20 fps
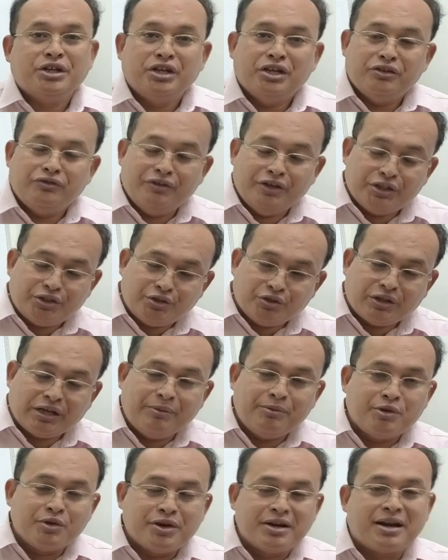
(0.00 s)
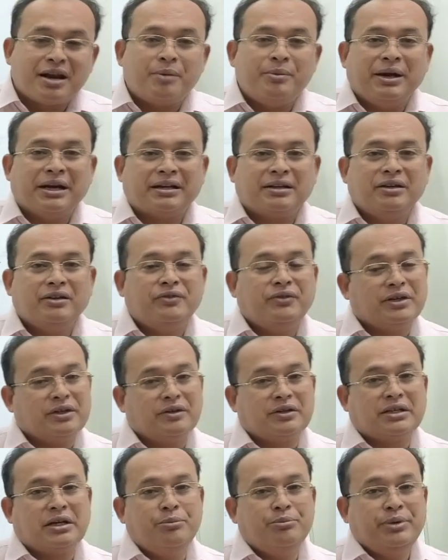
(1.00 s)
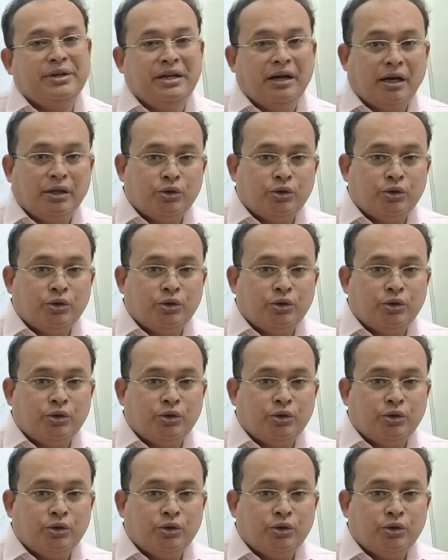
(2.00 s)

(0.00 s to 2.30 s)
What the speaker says: We used to claim duty drawback for our company on